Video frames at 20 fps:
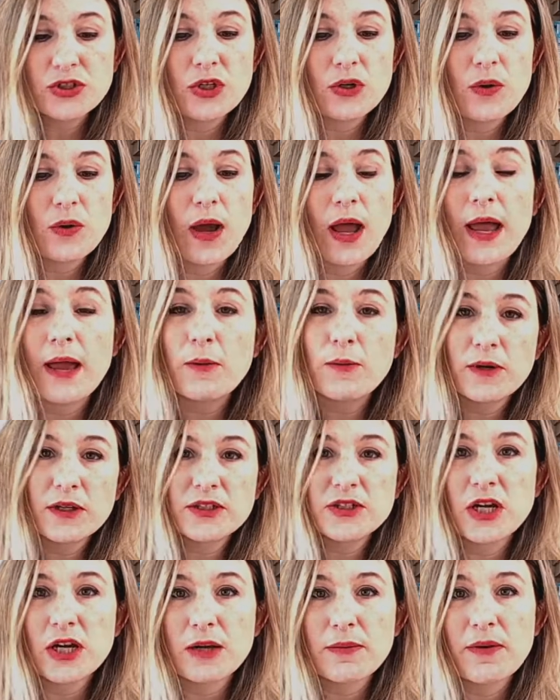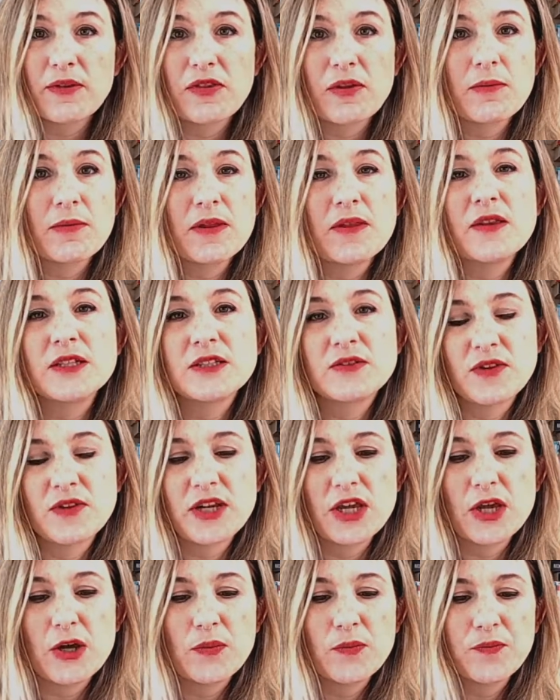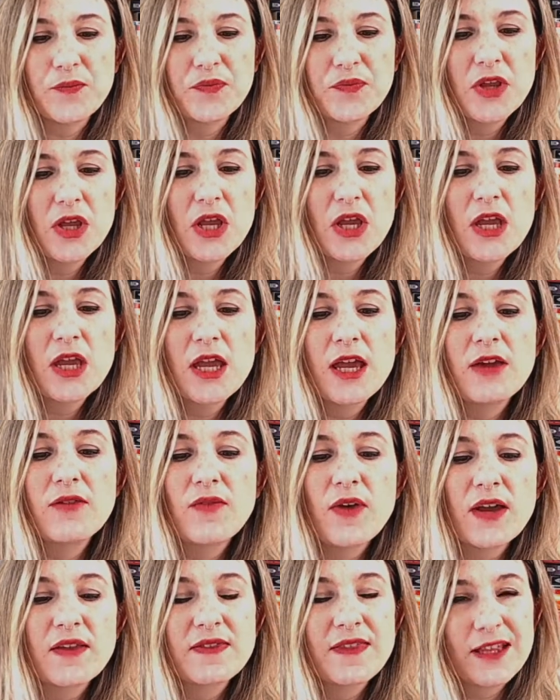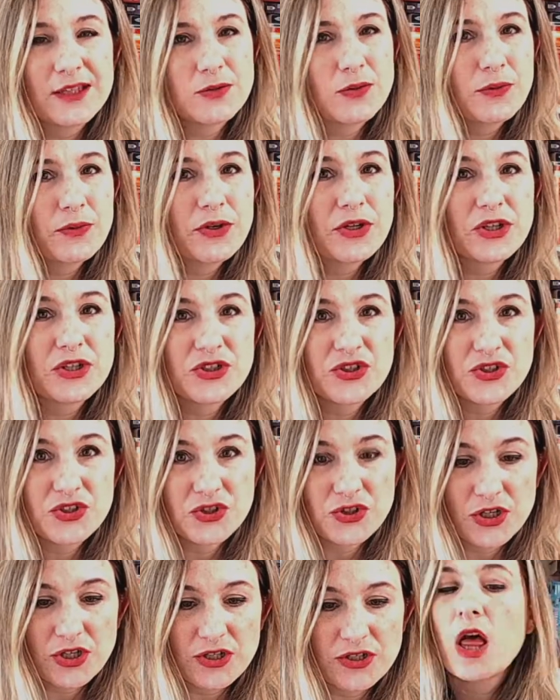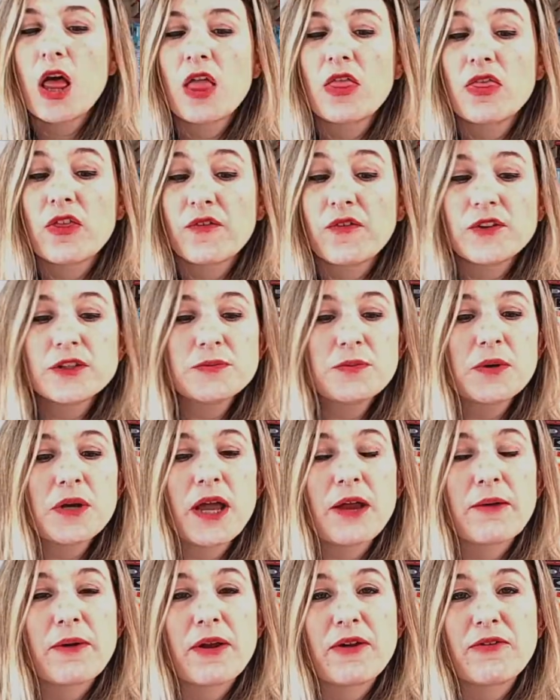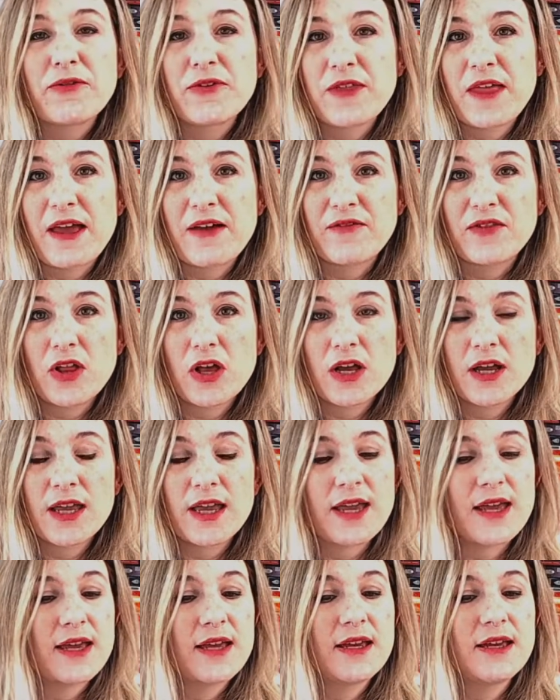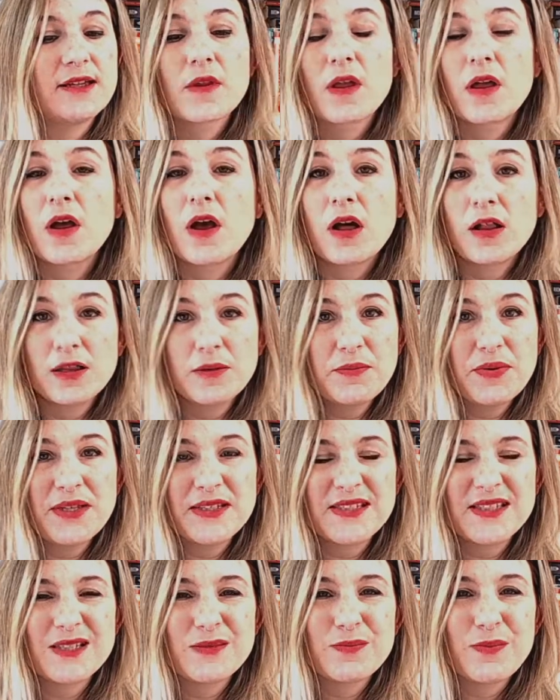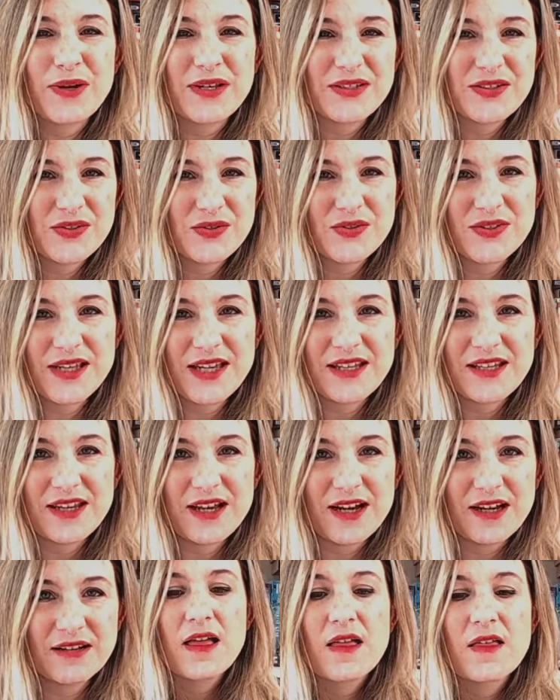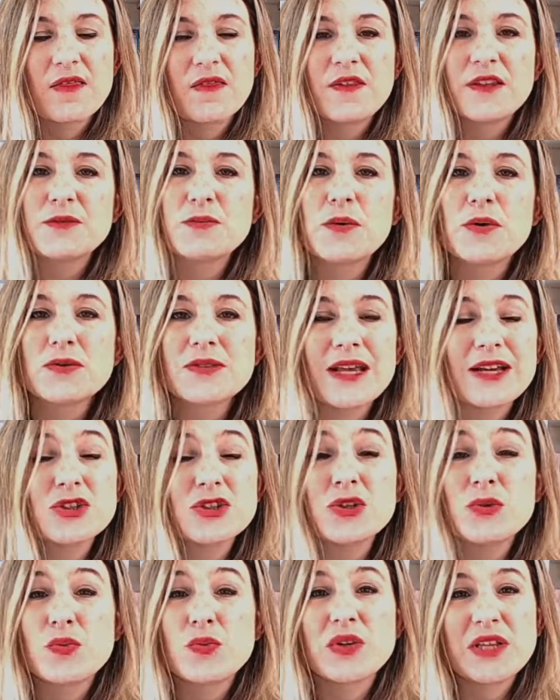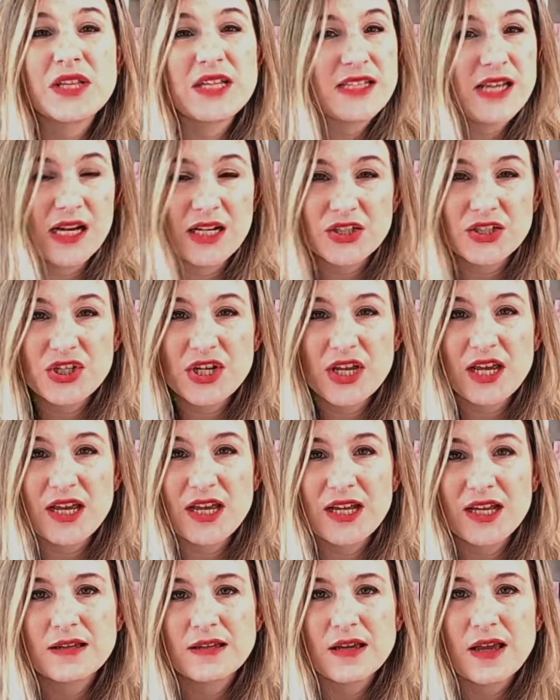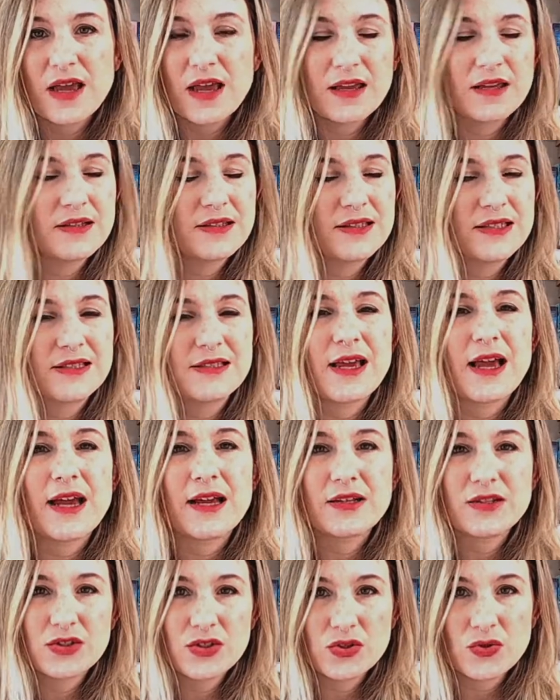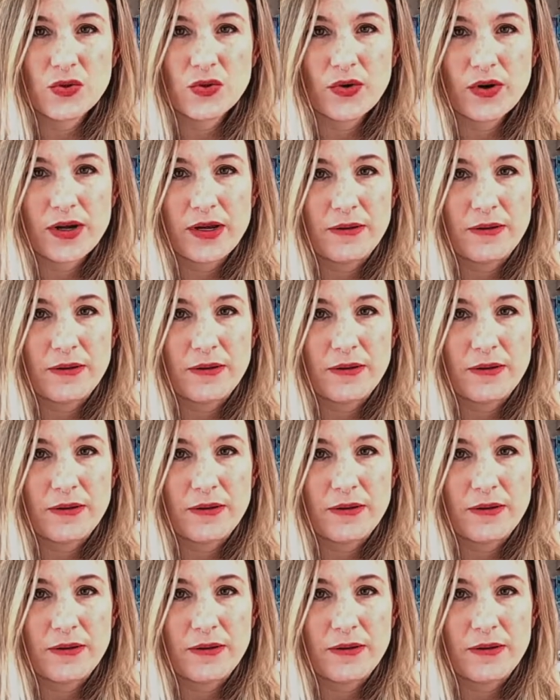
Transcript: I will talk about them in this video. In fact, that's where we're gonna start. The first book I read for that vlog is All in Pieces by Suzanne Young. This book was actually really touching and sad story.